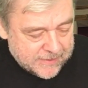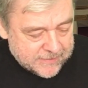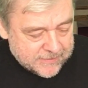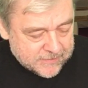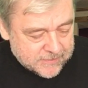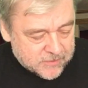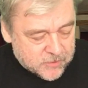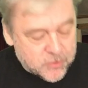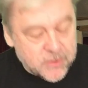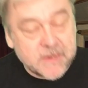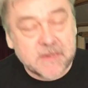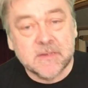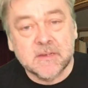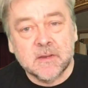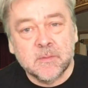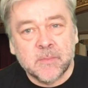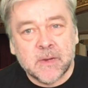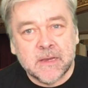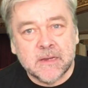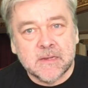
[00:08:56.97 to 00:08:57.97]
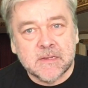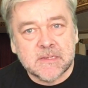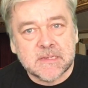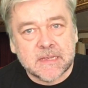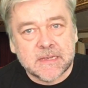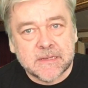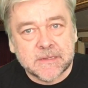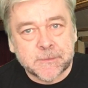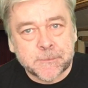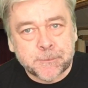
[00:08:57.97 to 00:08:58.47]
Creating a minor
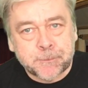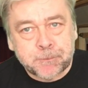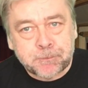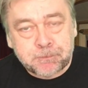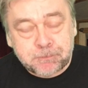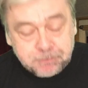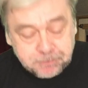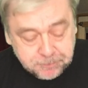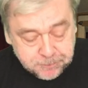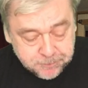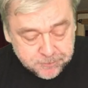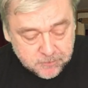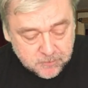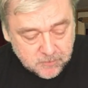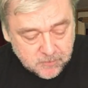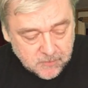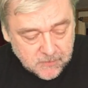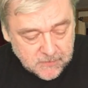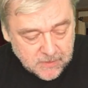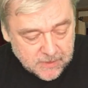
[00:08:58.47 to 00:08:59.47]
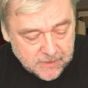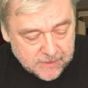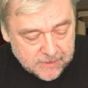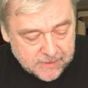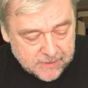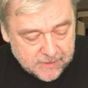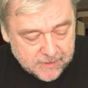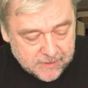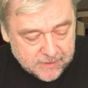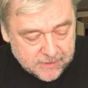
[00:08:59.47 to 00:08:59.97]
scale.
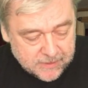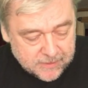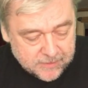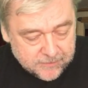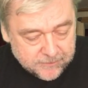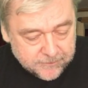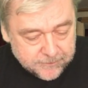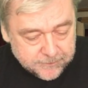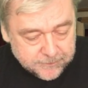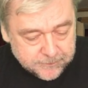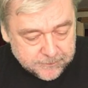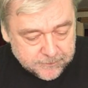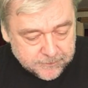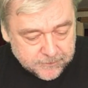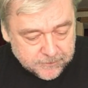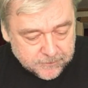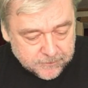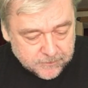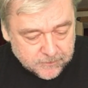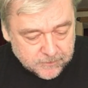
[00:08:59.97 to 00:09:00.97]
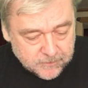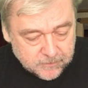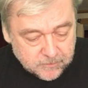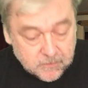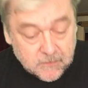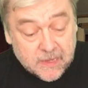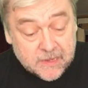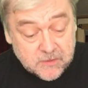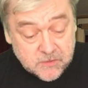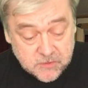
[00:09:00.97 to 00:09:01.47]

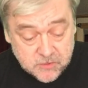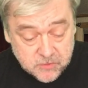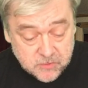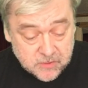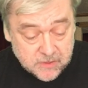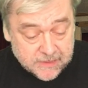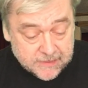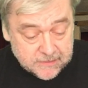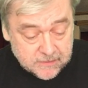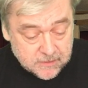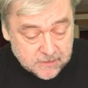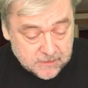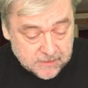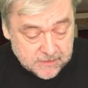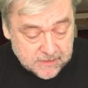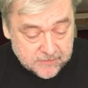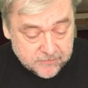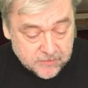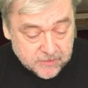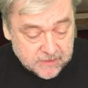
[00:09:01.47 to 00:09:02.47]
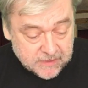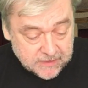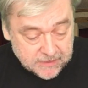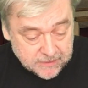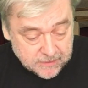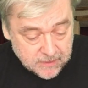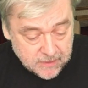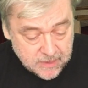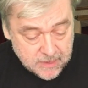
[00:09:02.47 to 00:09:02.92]
How to do that in every key.